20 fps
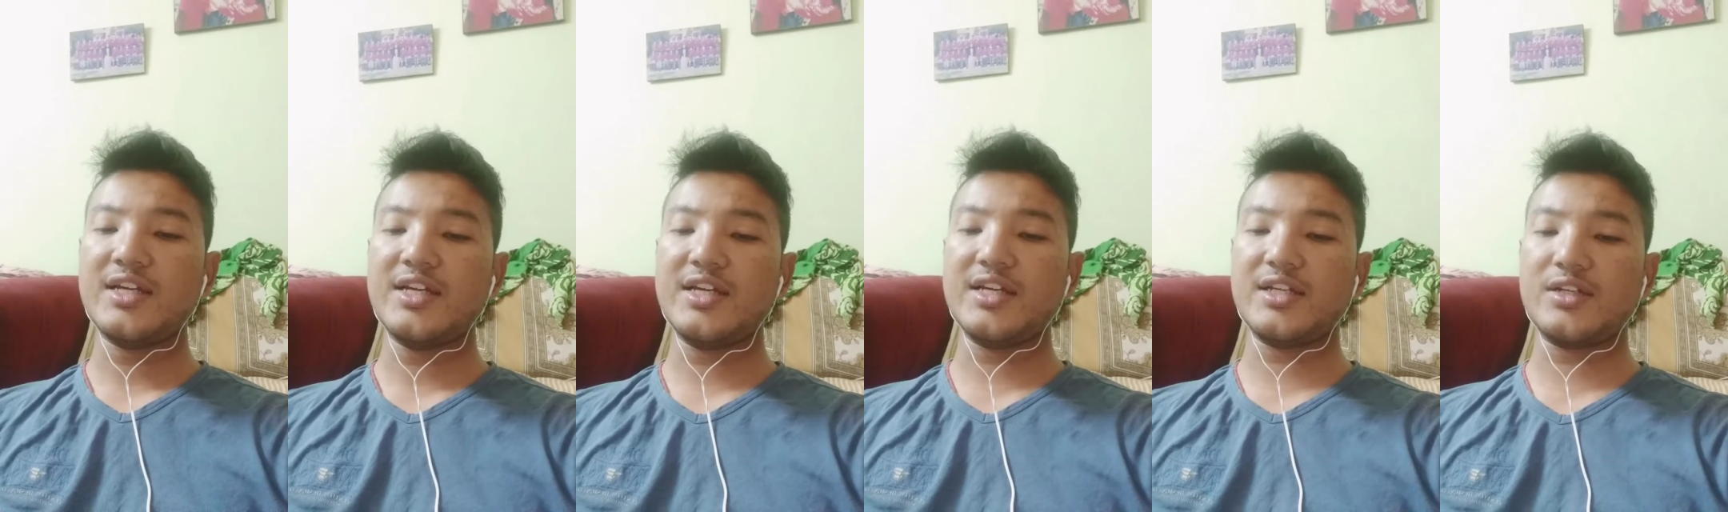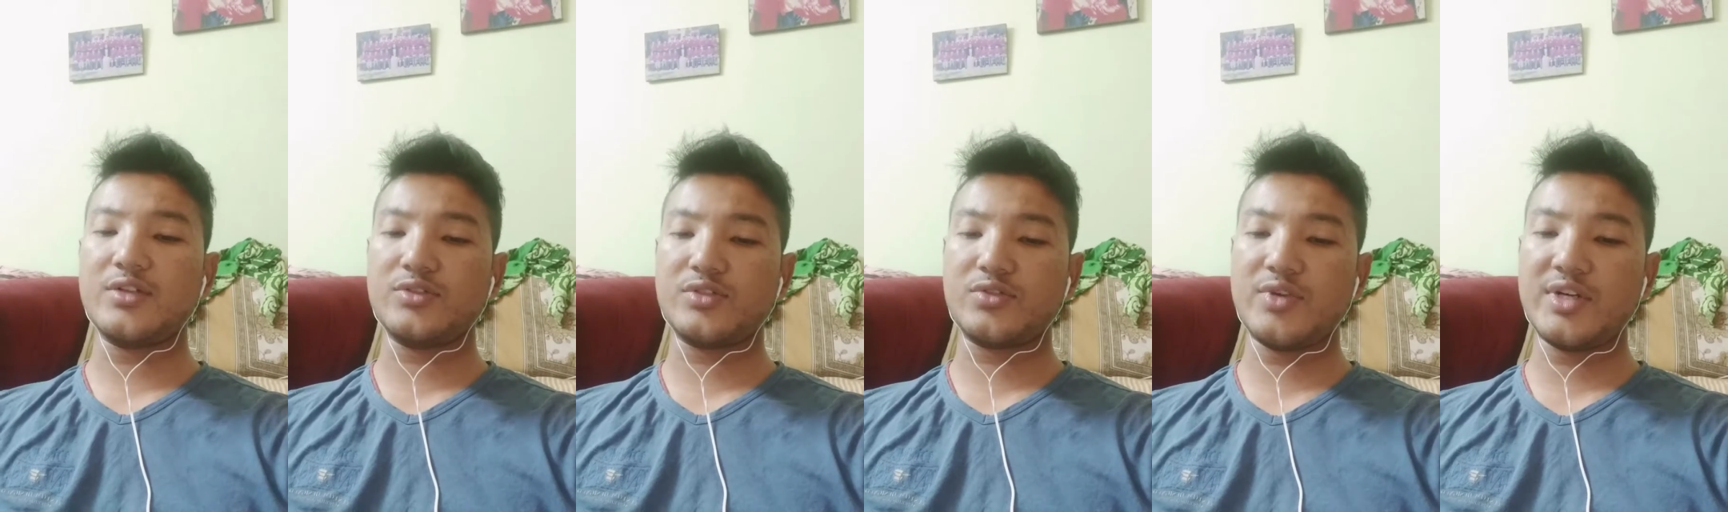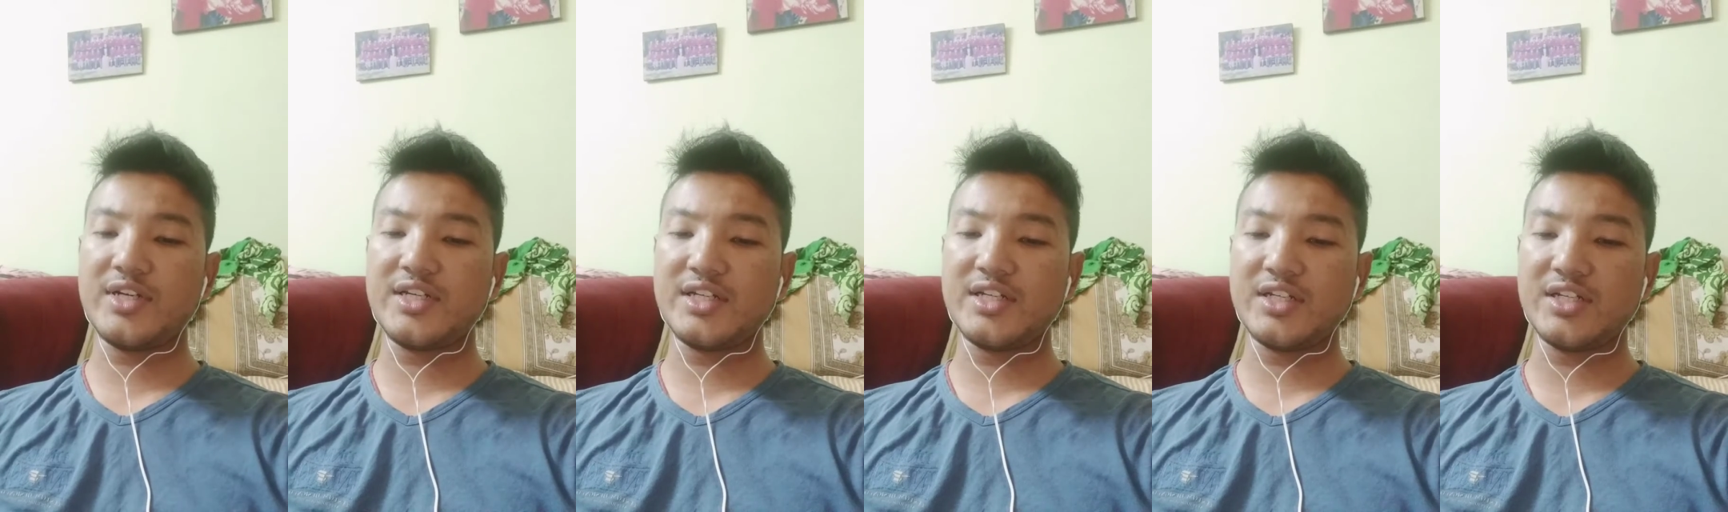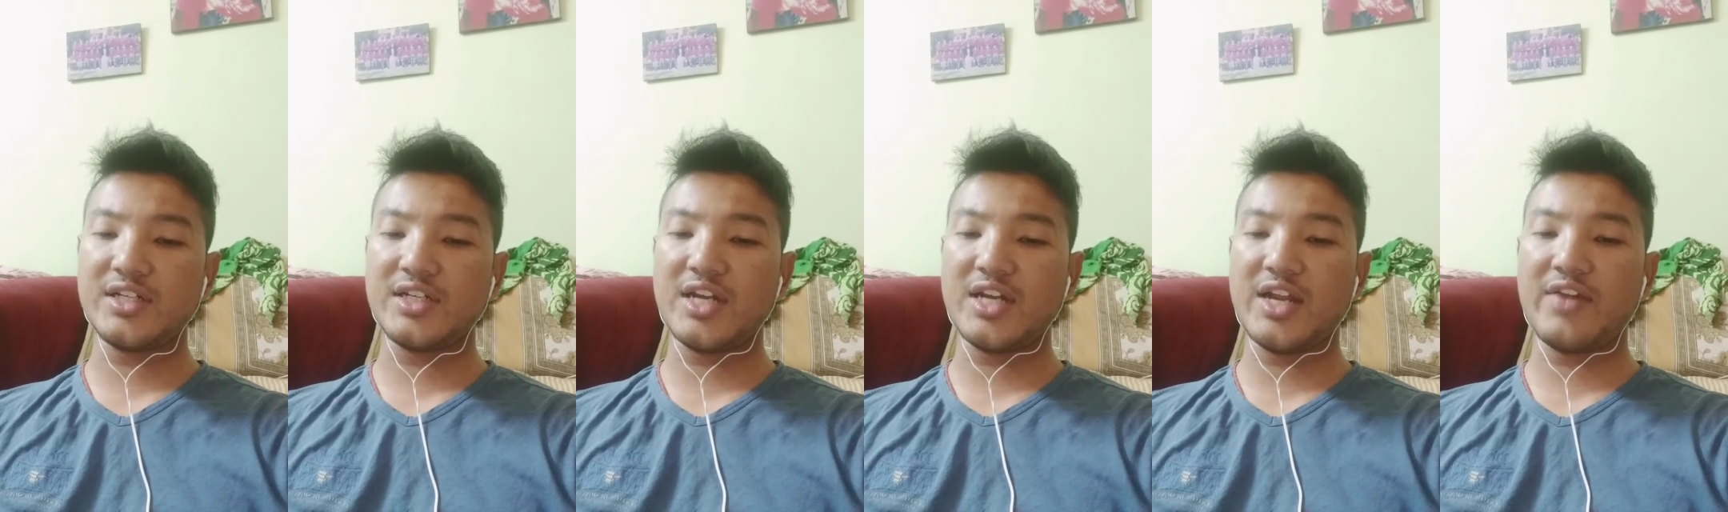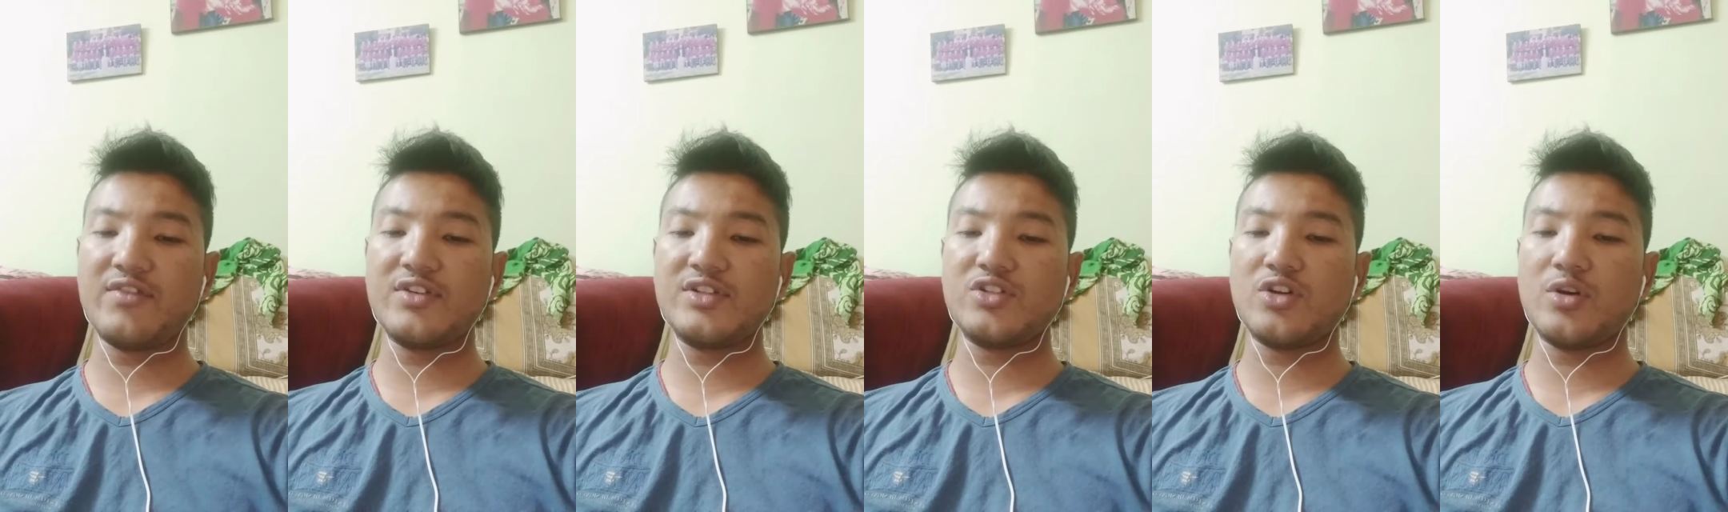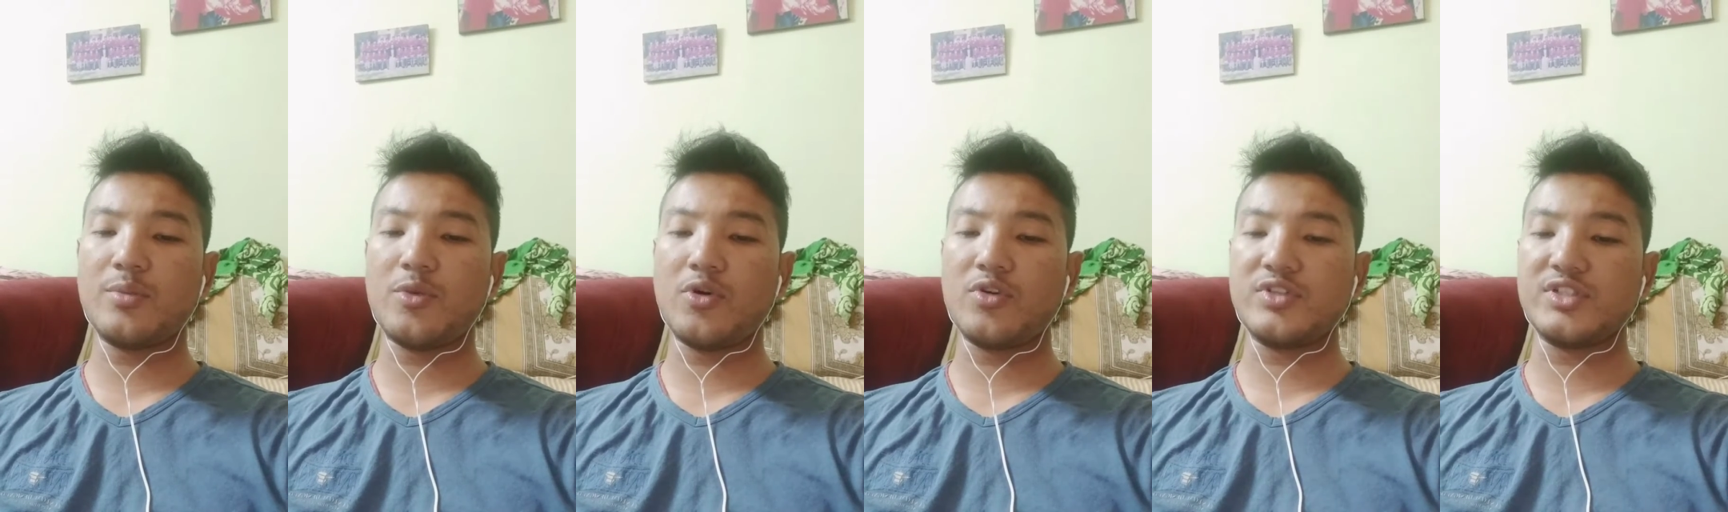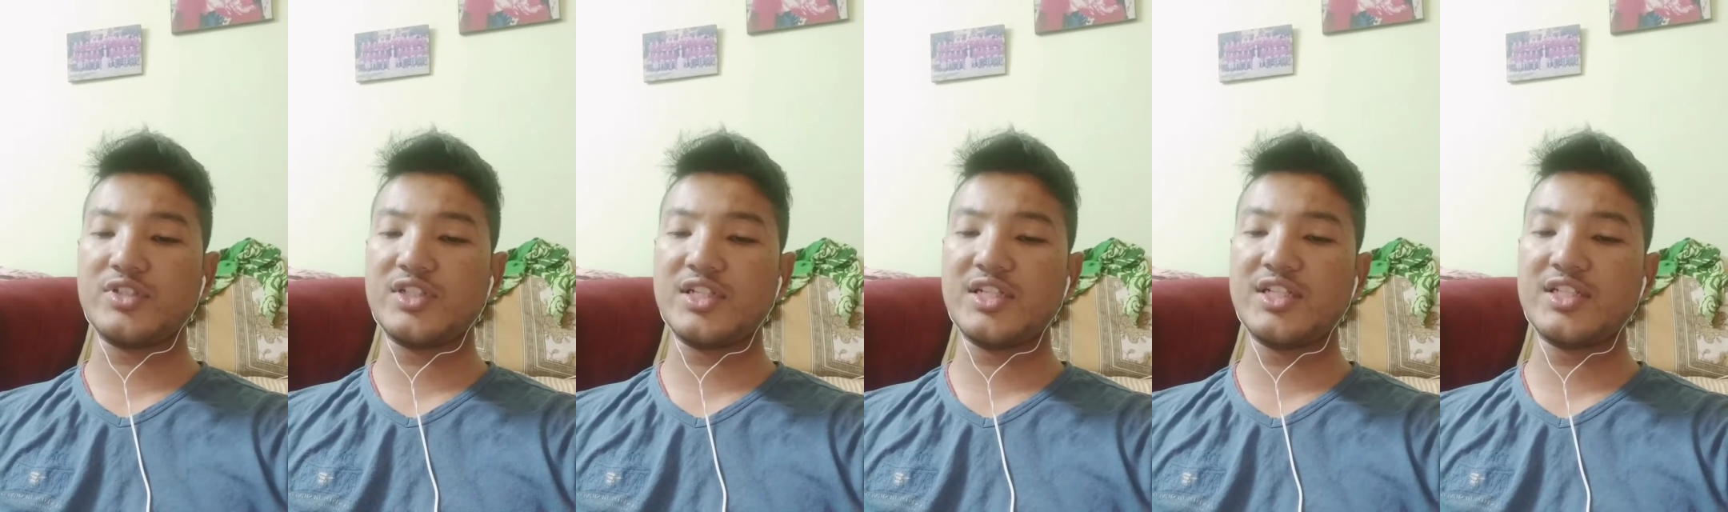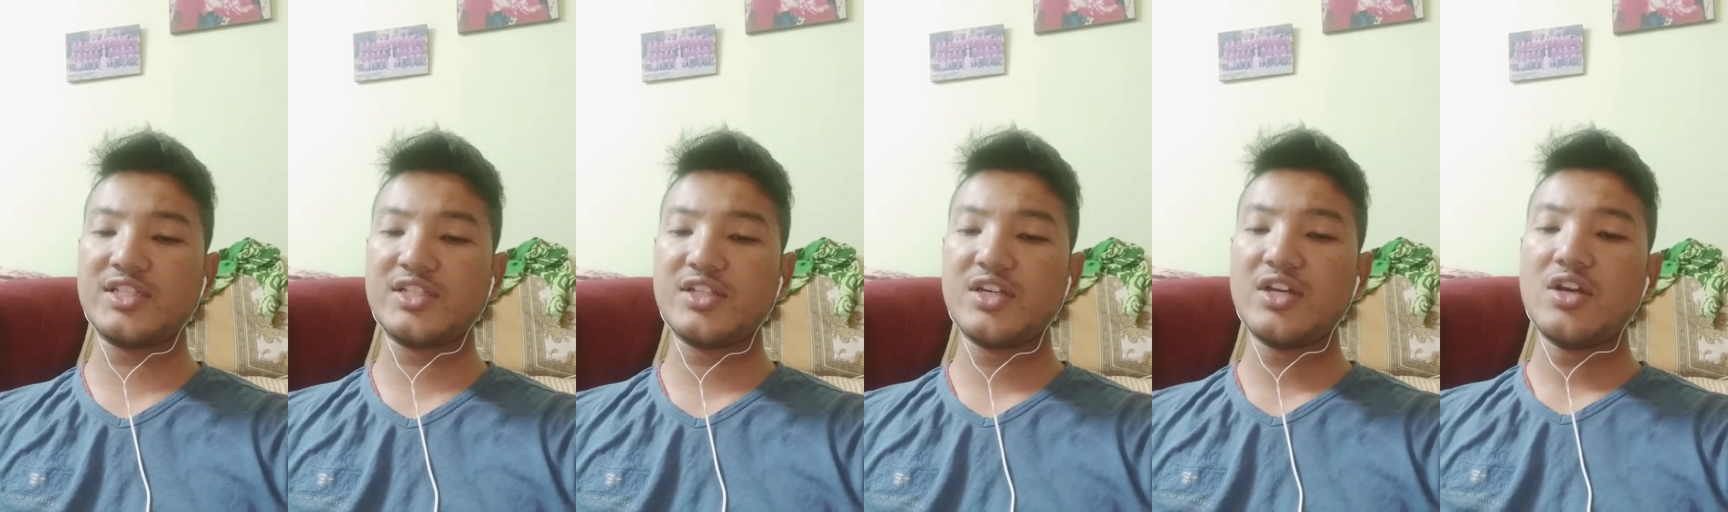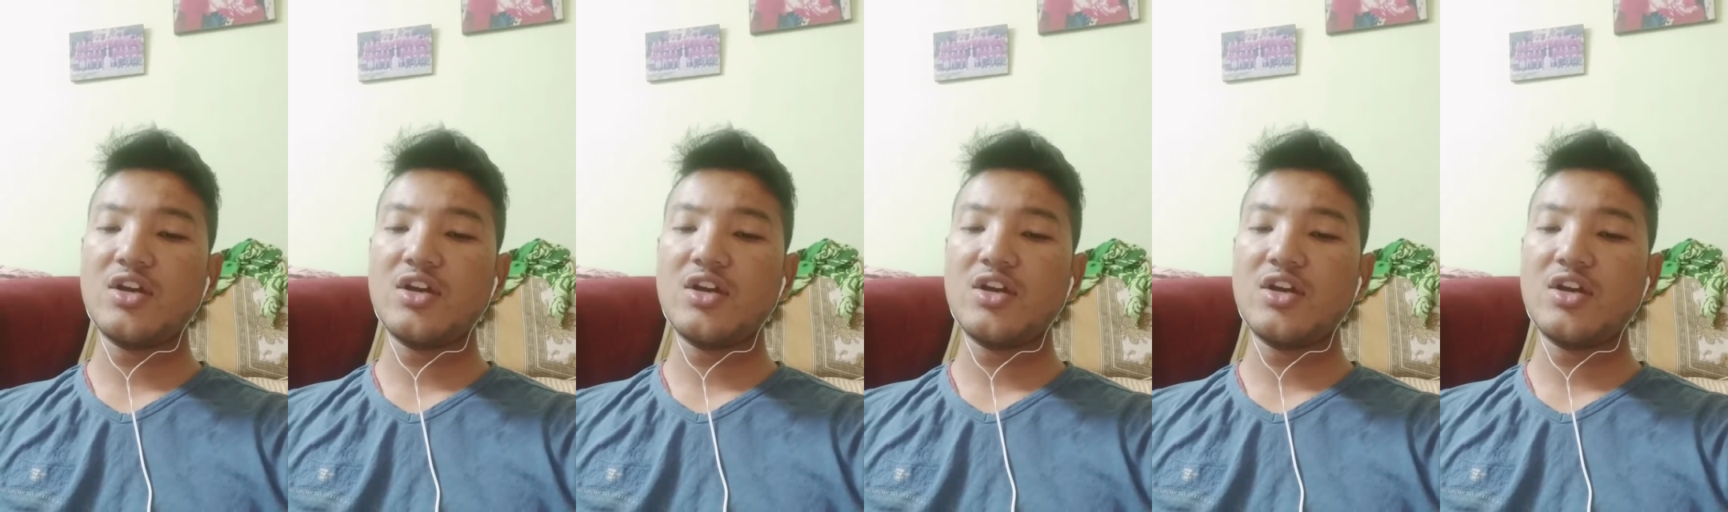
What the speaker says: includes great detail in every job or a list